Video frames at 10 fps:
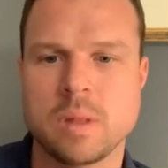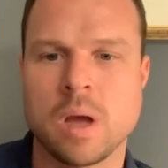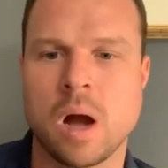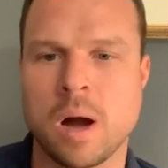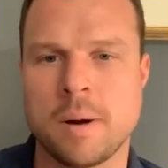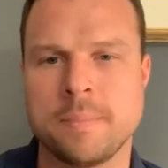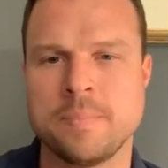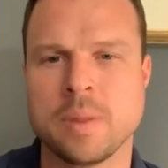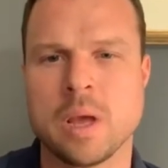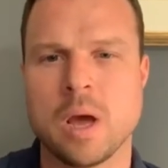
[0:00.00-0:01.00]
Um,
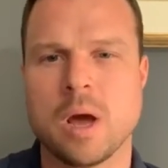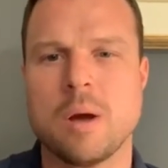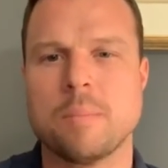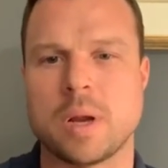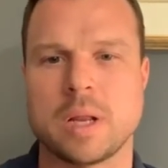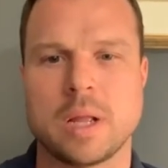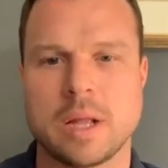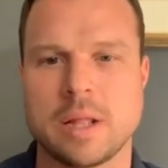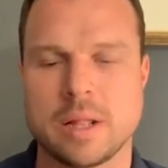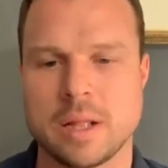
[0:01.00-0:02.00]
but
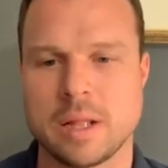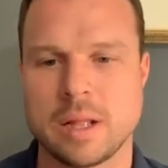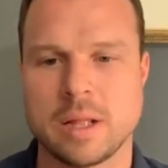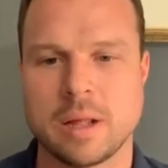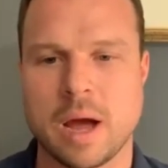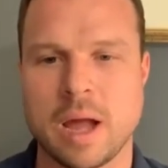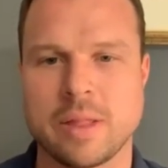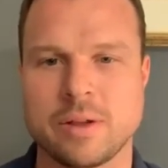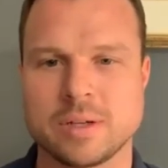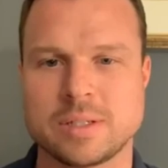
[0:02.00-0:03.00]
I
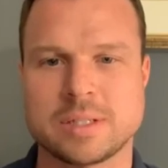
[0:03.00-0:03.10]
there's